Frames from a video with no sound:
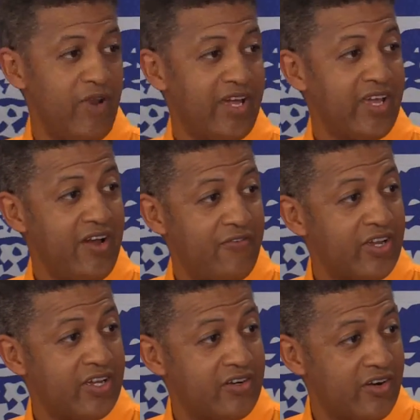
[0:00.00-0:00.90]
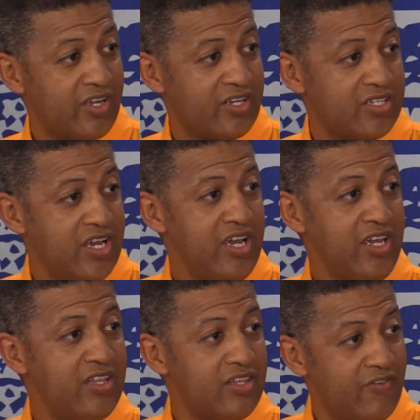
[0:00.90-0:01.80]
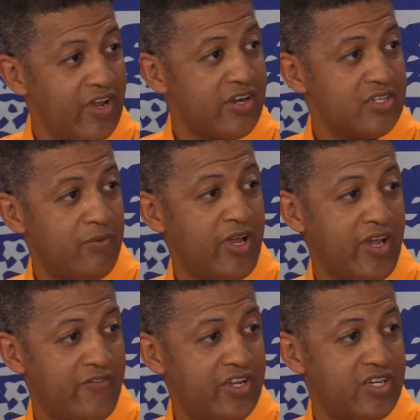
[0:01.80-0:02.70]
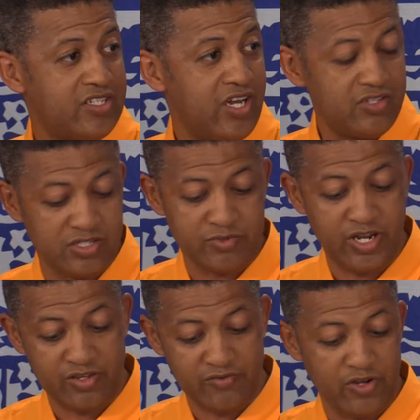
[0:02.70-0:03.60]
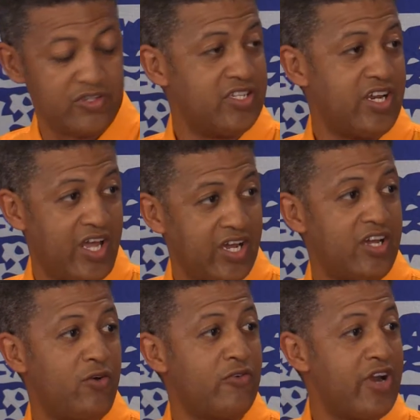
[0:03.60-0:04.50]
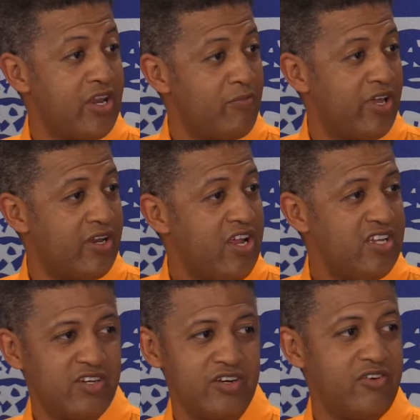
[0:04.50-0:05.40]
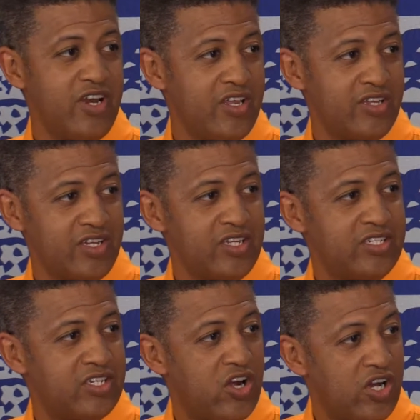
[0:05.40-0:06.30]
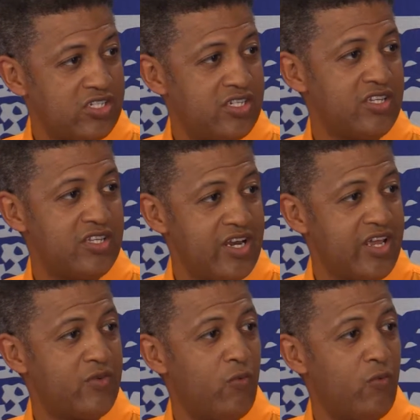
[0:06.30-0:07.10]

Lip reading: black African cricketers in the various black African townships. Now, you've noticed that Lunga already played, so it really is casting the net